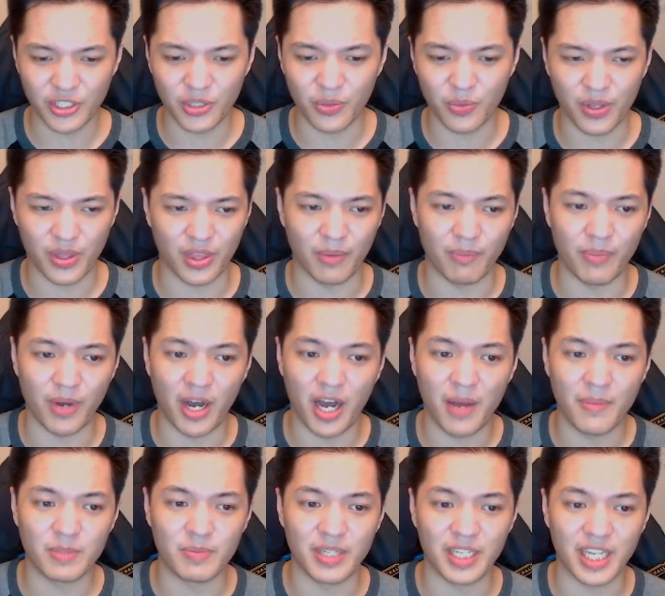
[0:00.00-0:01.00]
with the
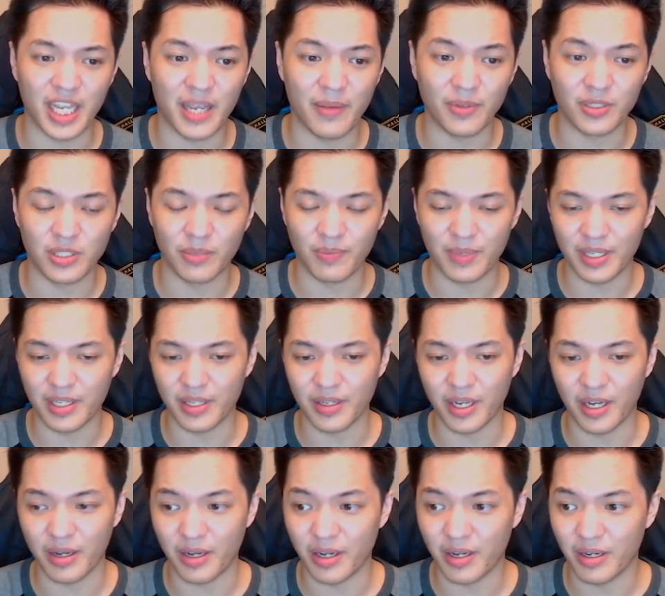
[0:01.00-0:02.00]
bombs being able to be
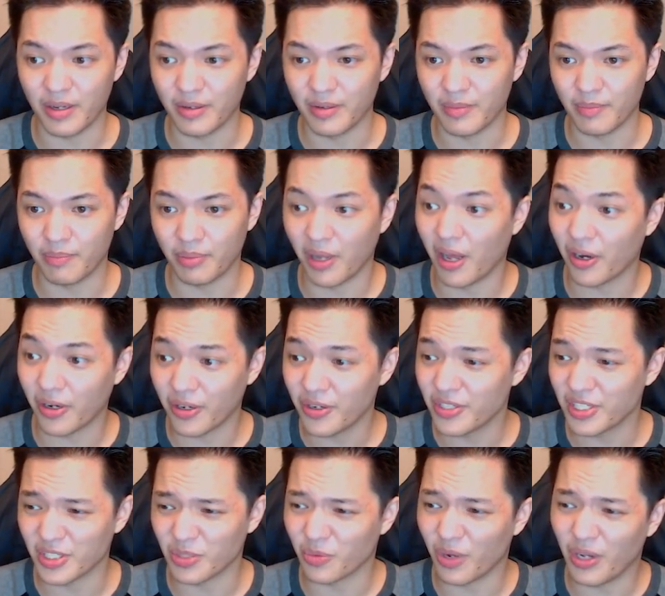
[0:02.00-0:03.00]

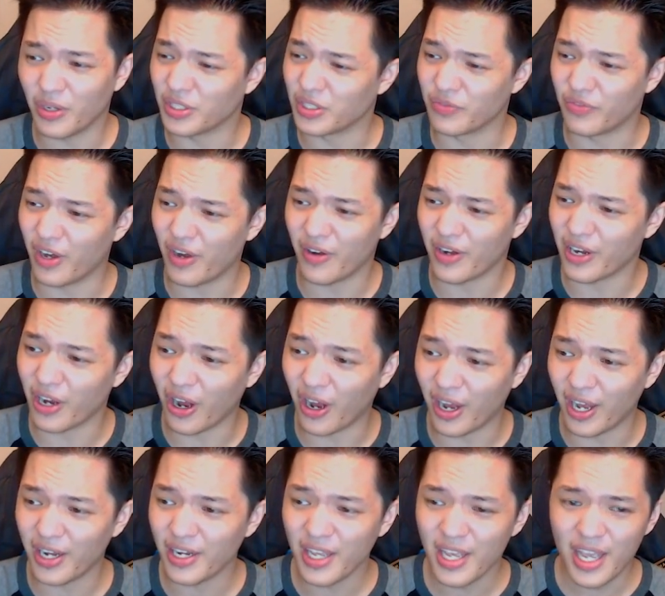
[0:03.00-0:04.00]
blockers as well is very
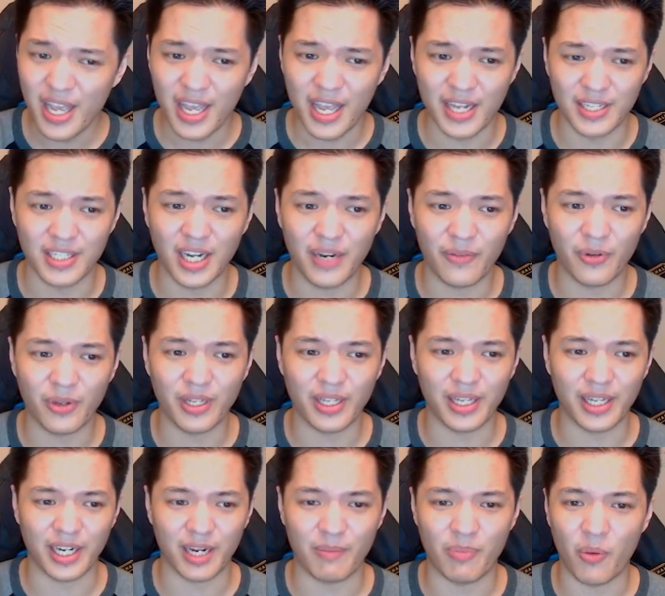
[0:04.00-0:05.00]
odd. It's not really
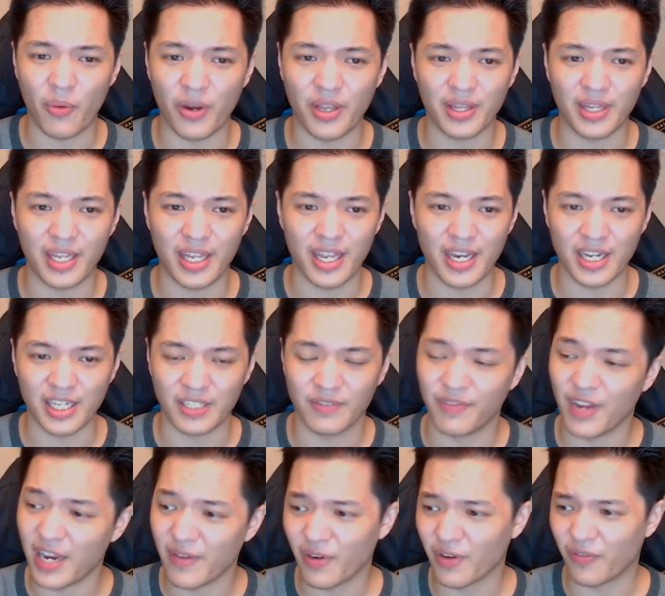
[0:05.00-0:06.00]
like a point in its
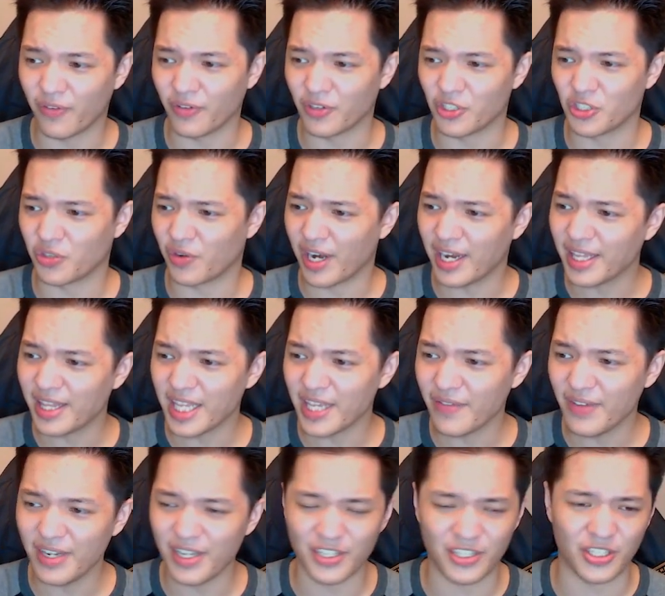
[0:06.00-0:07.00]
favor for strength
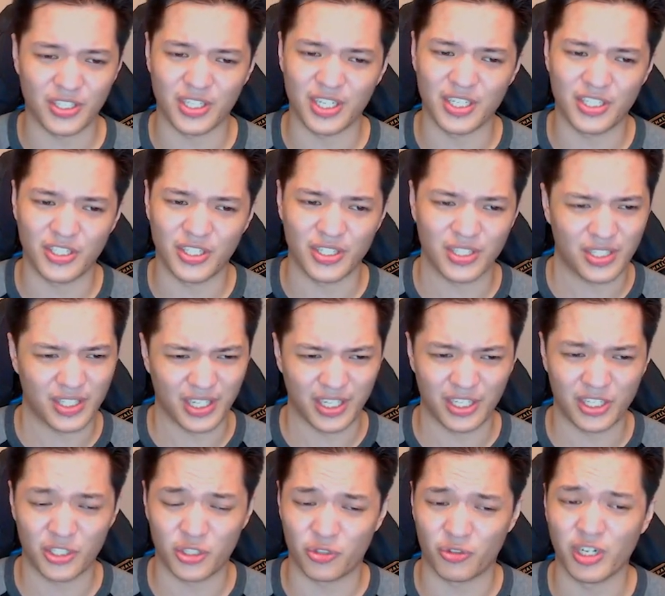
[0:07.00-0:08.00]
even. It's just
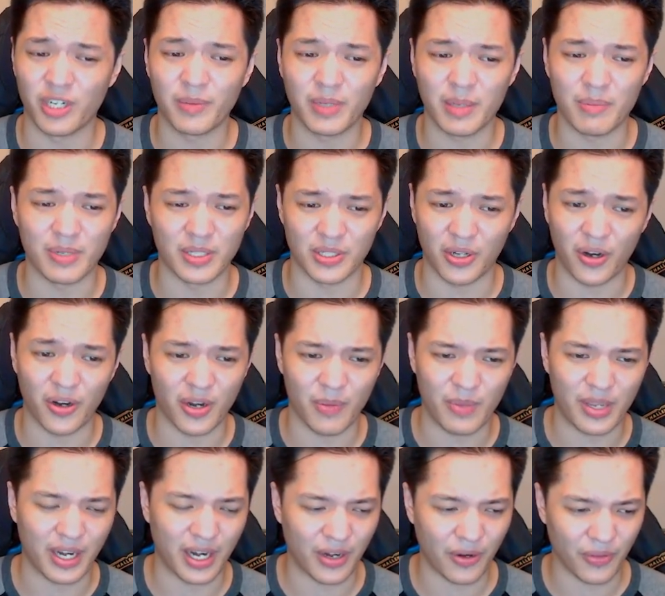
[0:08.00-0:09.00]
extremely bizarre to
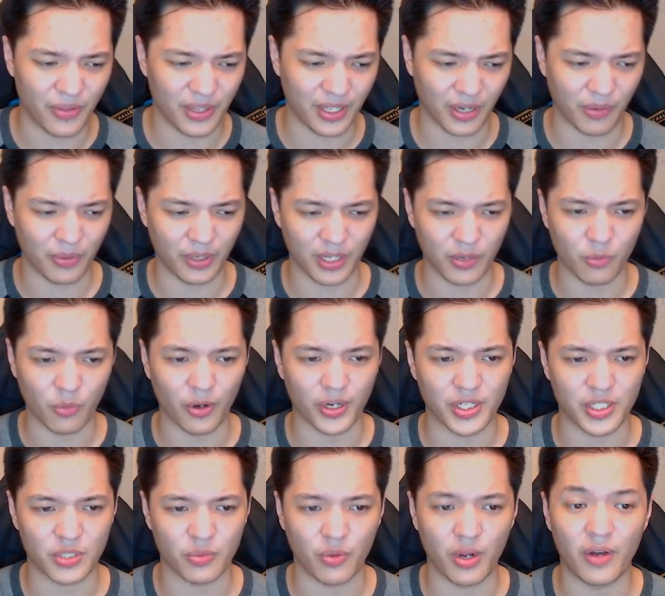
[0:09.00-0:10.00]
me, and I don't think it really
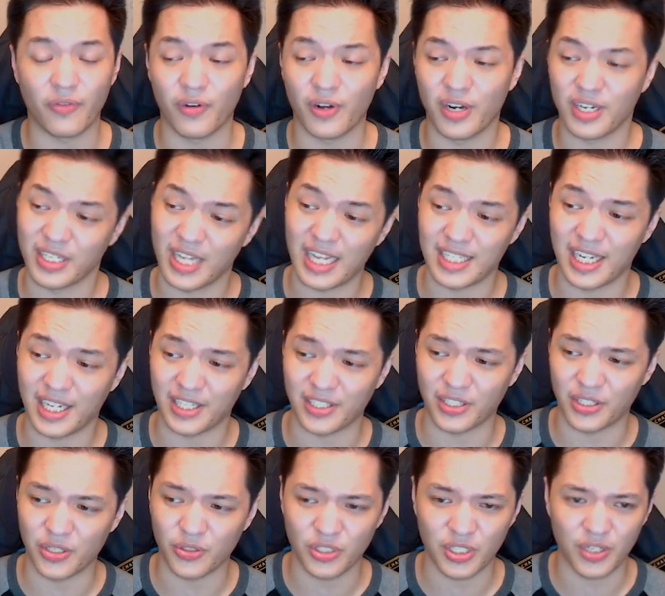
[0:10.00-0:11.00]
works well for as an
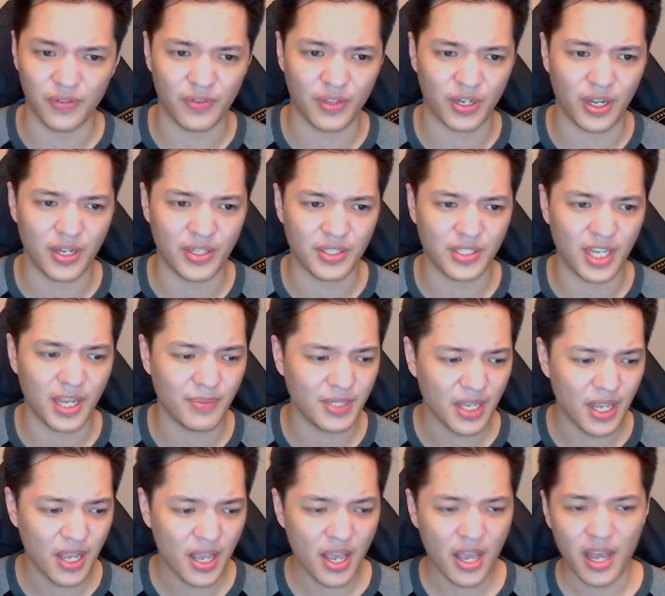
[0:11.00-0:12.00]
execution of the concept.
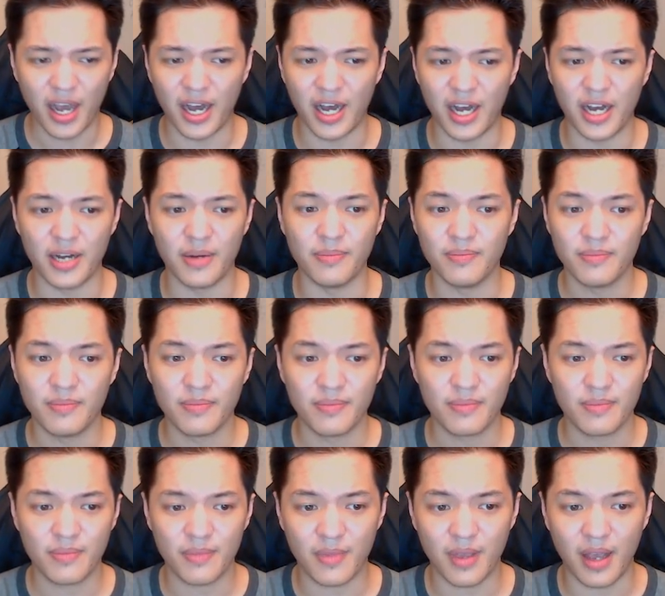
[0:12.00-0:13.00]

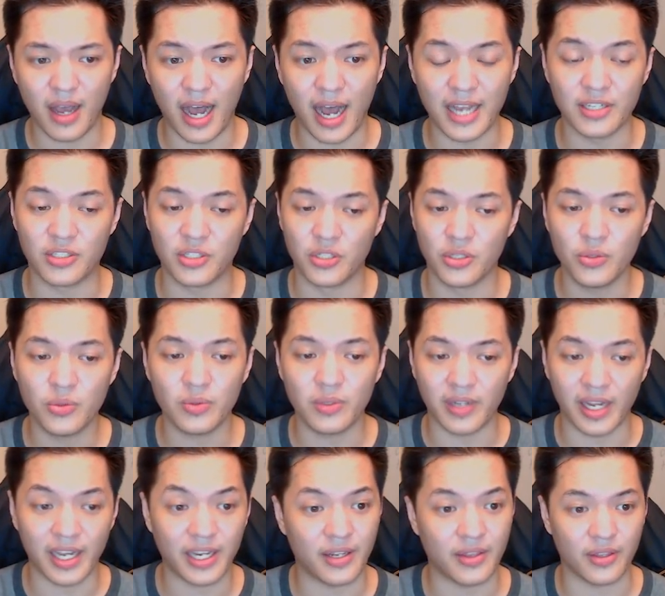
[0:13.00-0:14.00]
I do
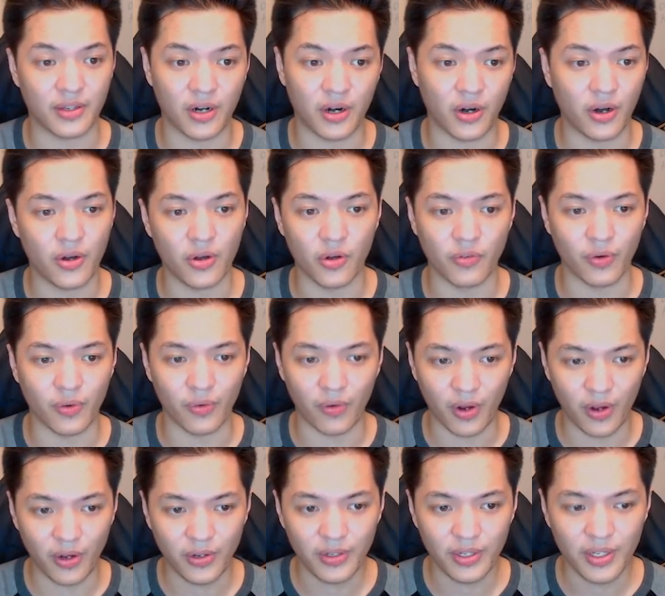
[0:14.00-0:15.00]
like the card
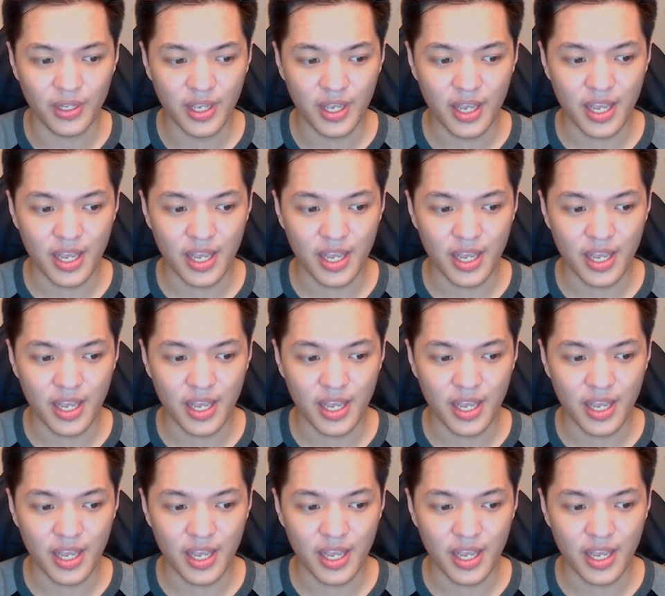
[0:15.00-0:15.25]
overall.